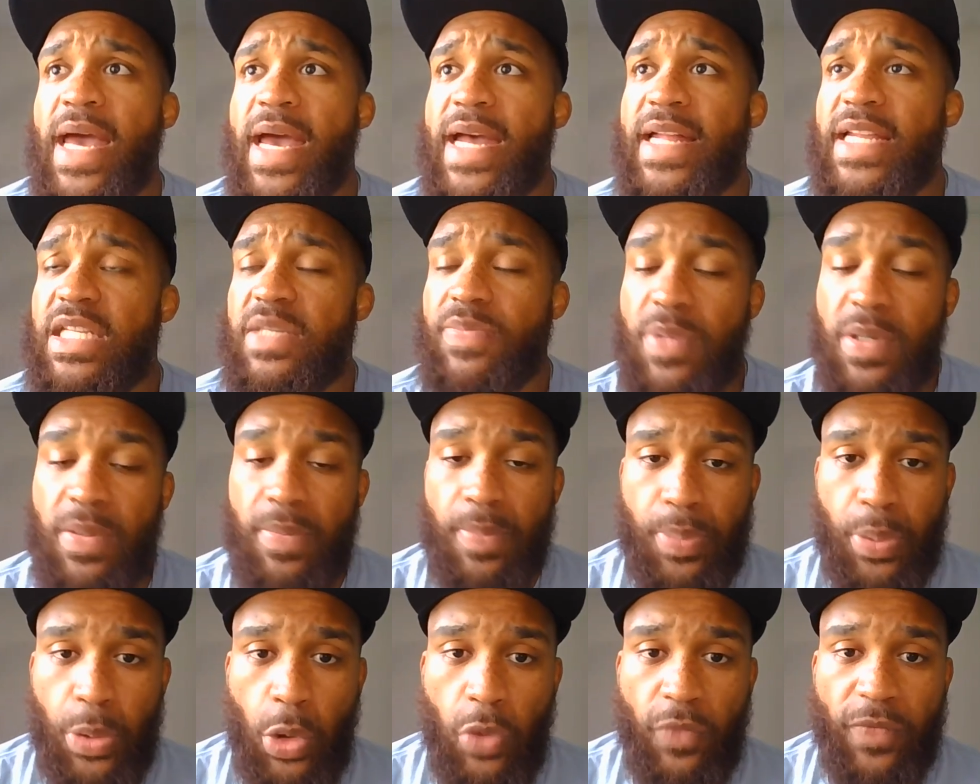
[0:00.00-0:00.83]
And it's been
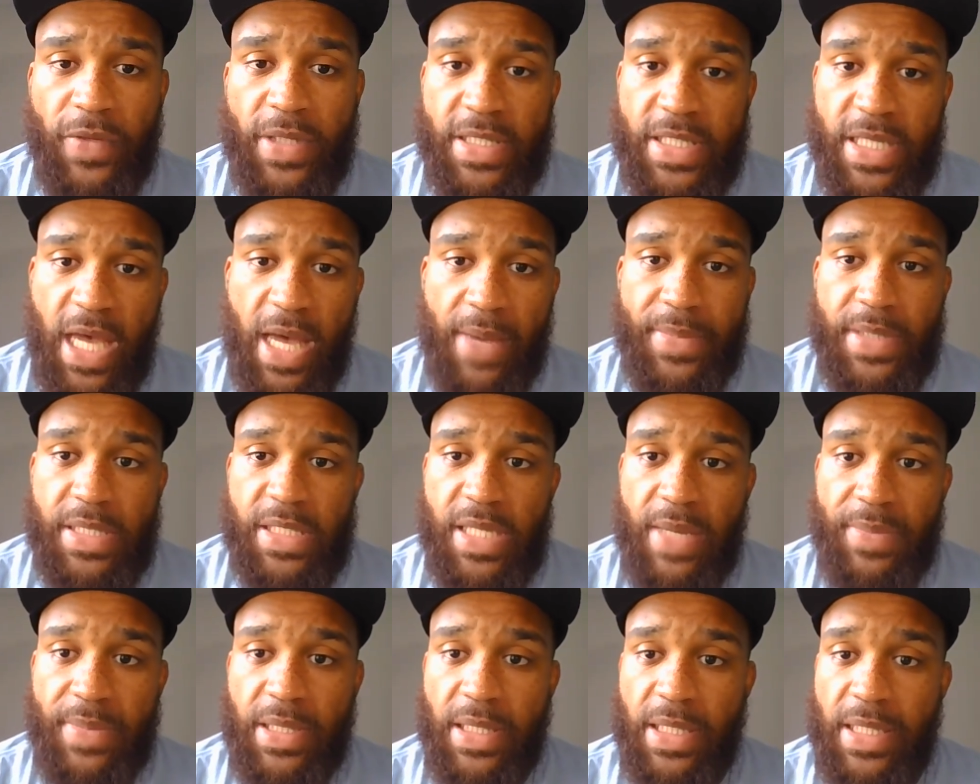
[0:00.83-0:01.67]
proven time and
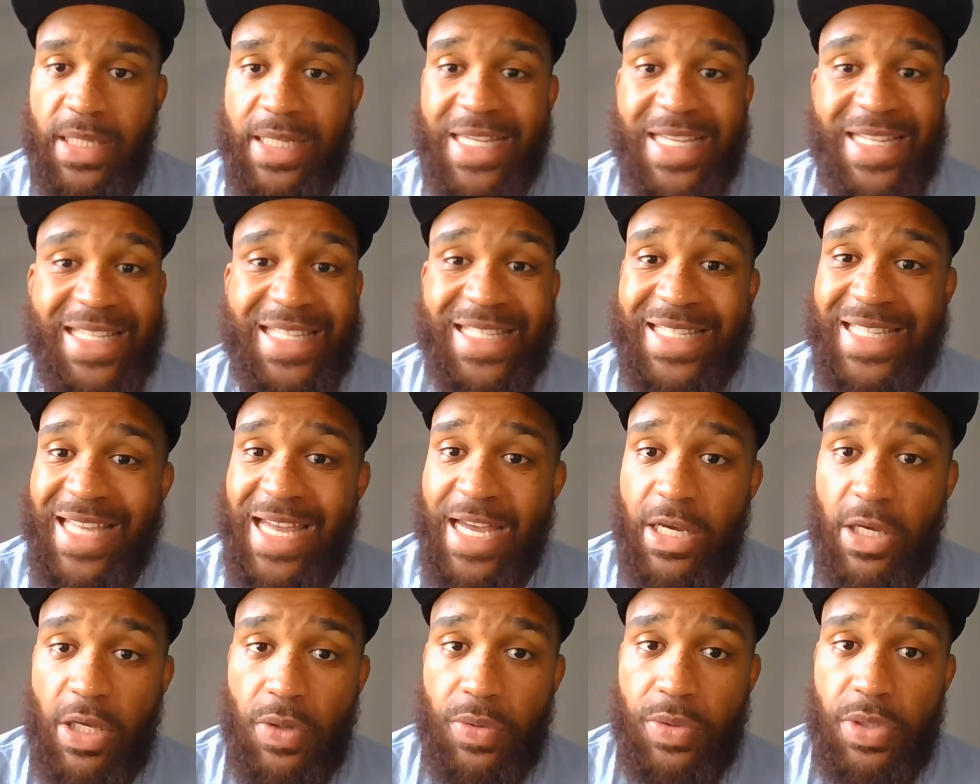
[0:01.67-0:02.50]
time again, it does
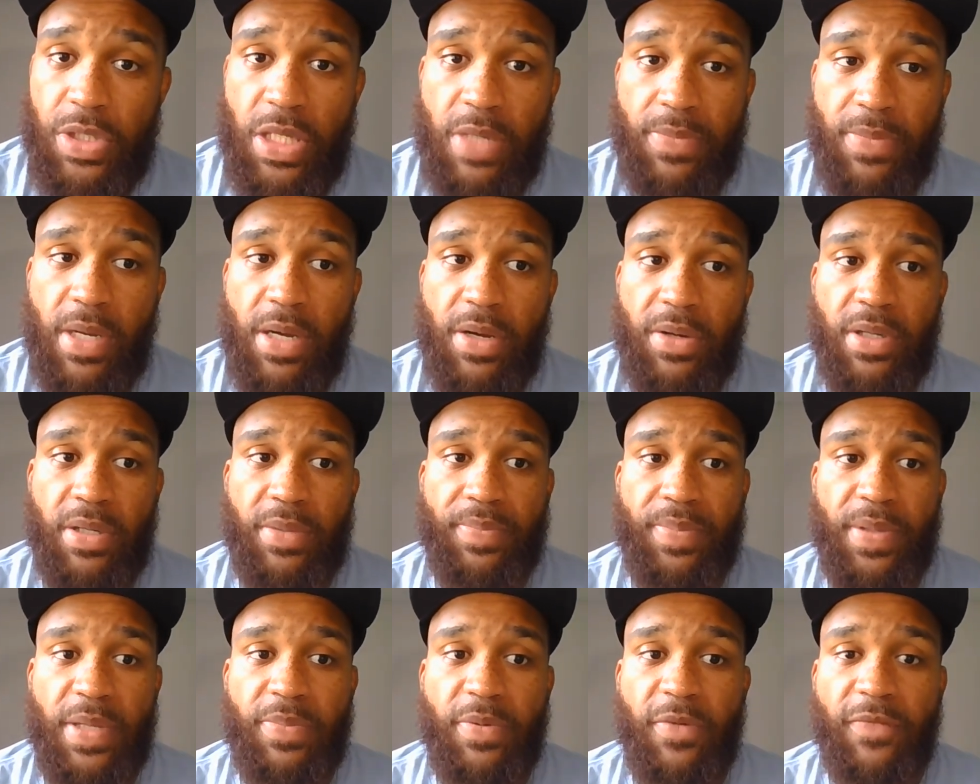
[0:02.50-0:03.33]
not go to the
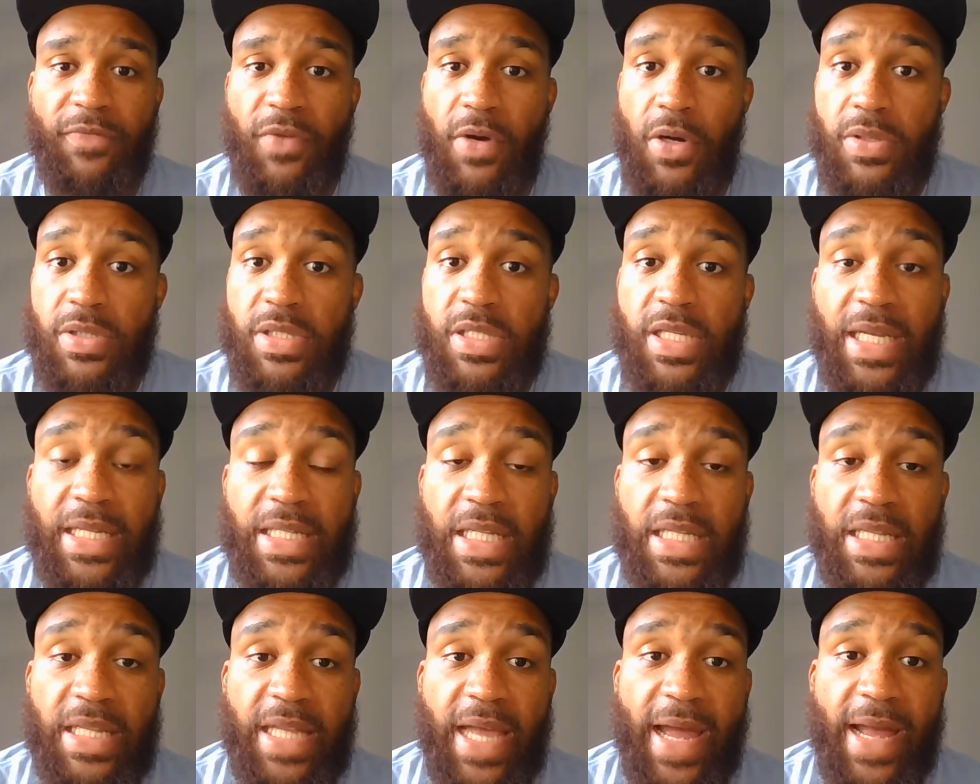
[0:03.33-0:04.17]
American people first. Look
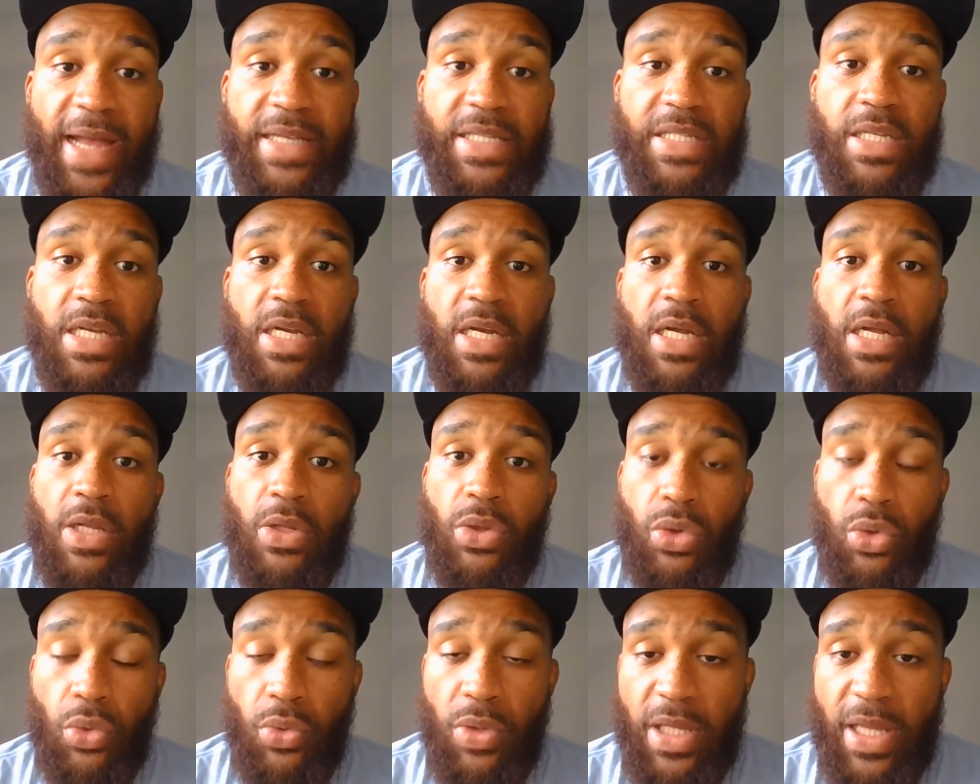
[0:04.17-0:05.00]
at the last
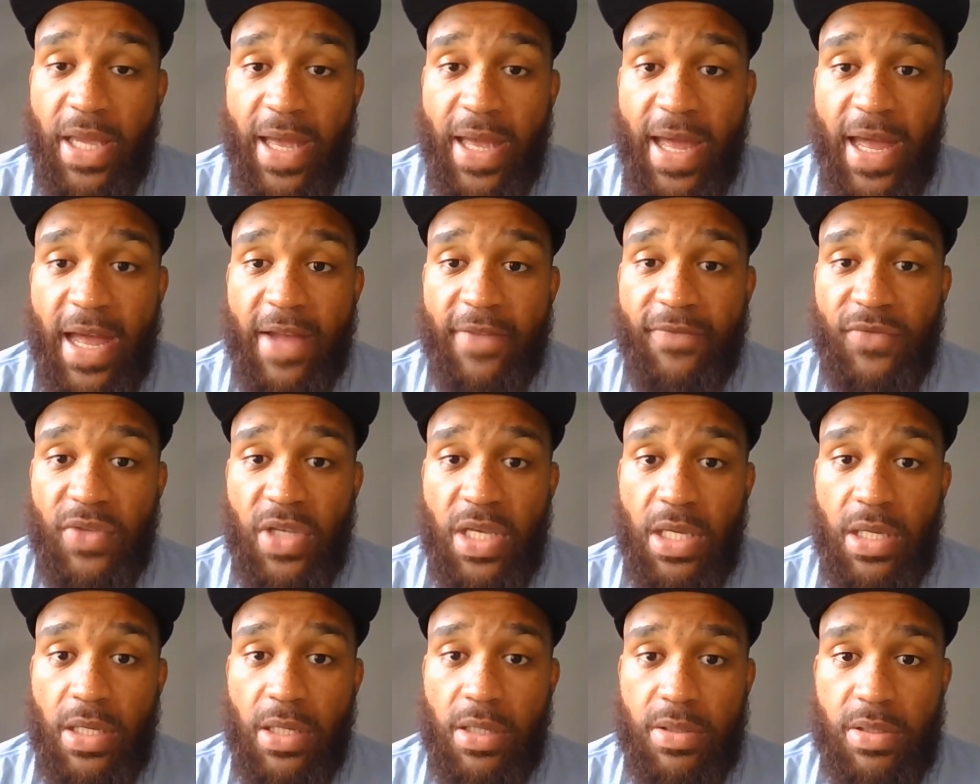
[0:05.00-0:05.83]
3.5
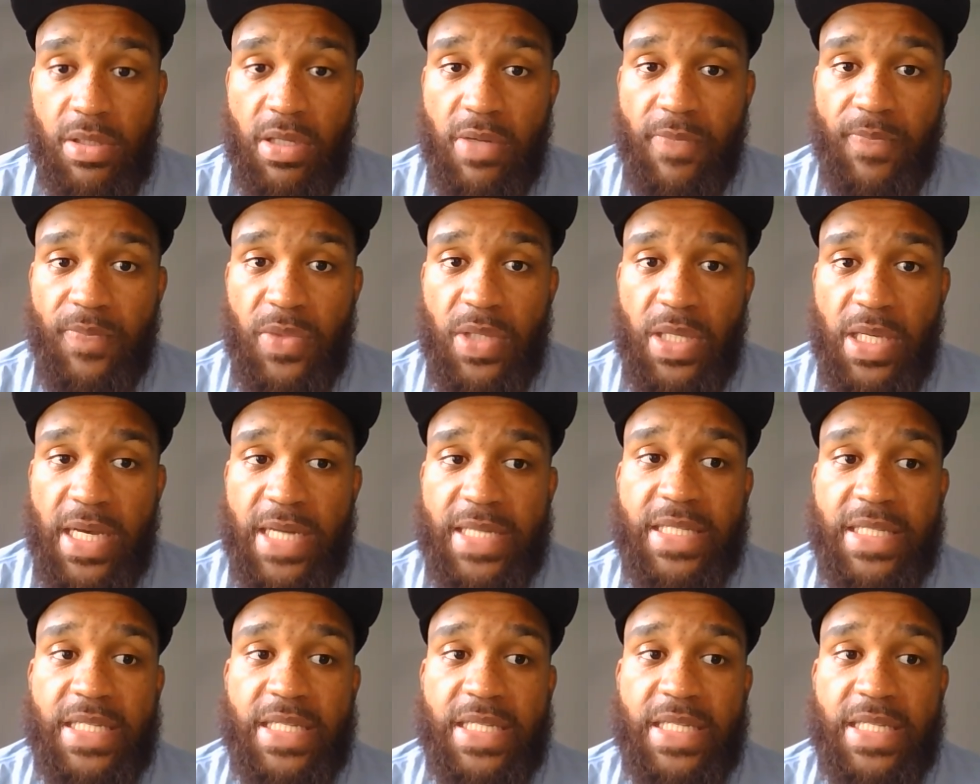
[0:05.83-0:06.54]
years, a